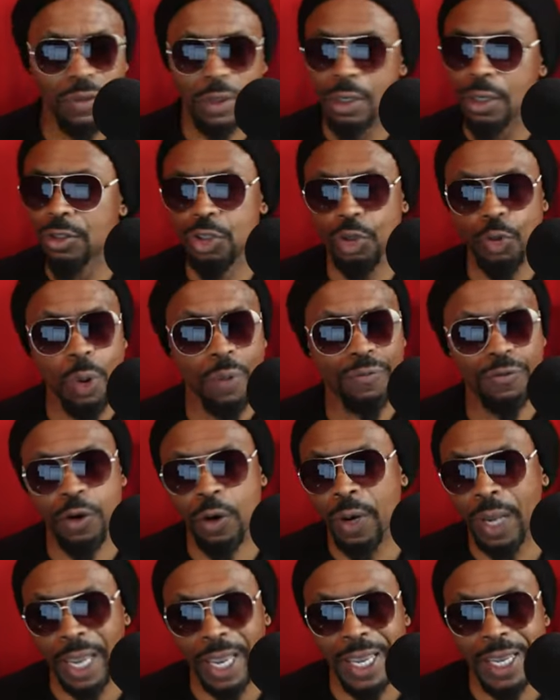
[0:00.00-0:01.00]
to do with
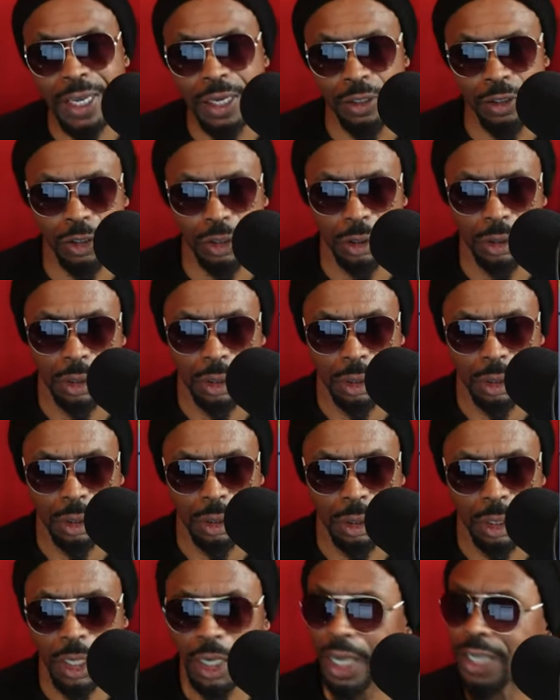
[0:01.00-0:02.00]
your age.
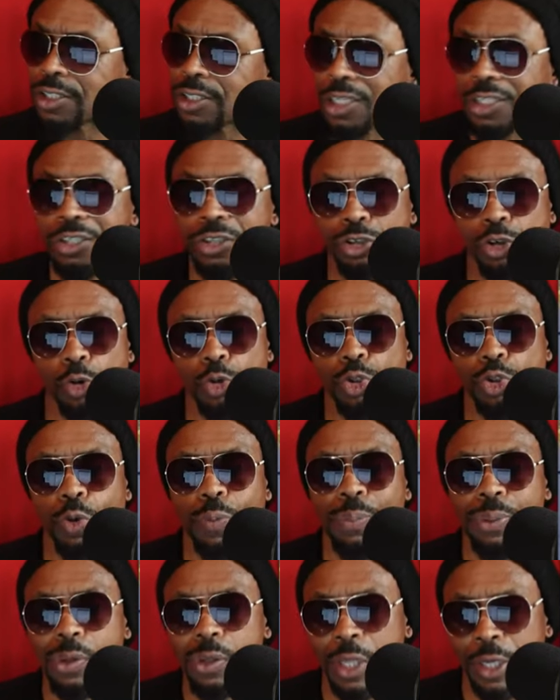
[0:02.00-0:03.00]
It's a social,
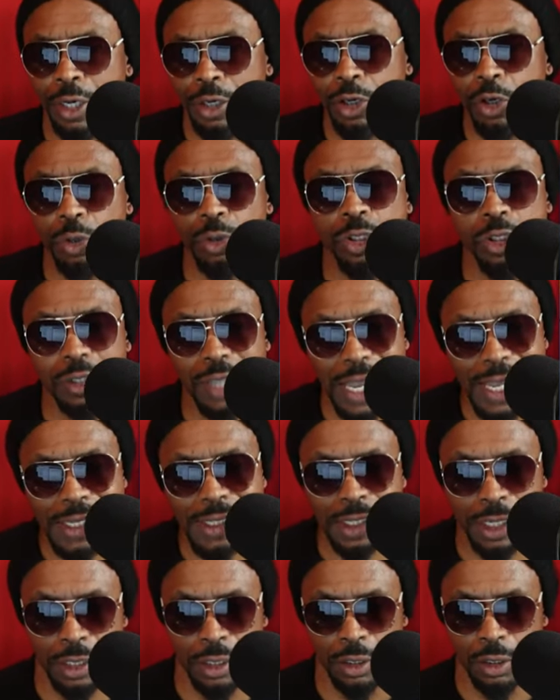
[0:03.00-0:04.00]
political standing.